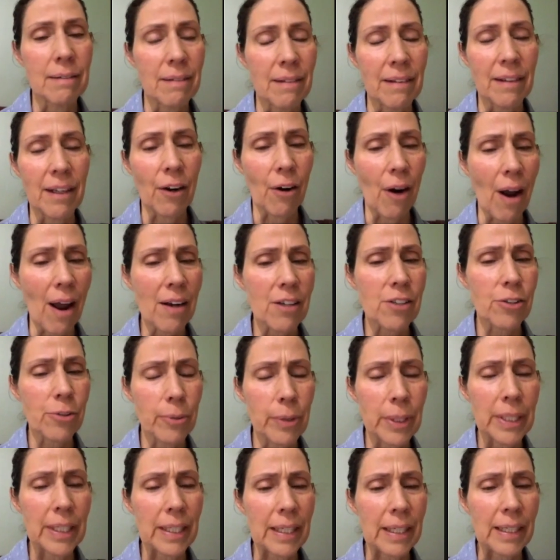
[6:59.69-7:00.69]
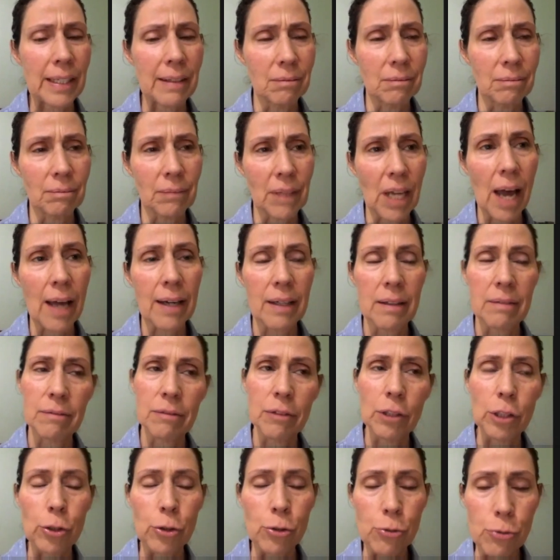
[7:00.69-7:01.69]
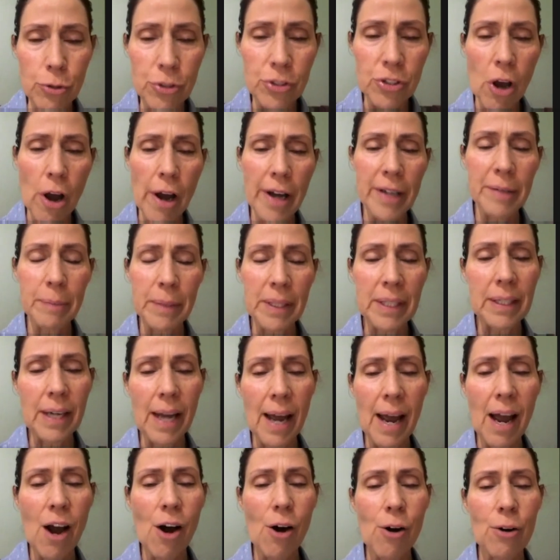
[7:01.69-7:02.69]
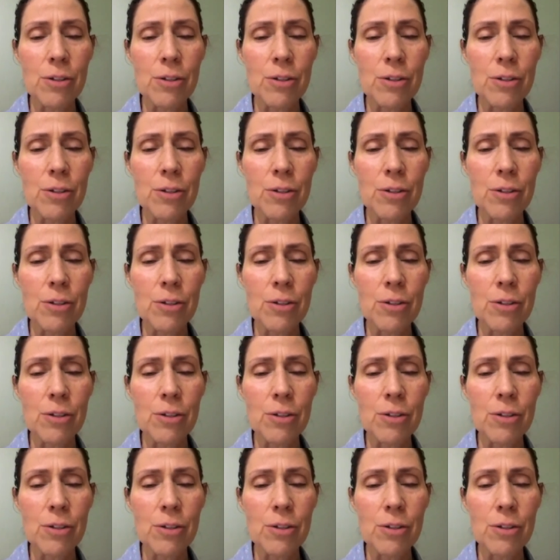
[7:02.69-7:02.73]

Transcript: they're actually kind of loose on me now.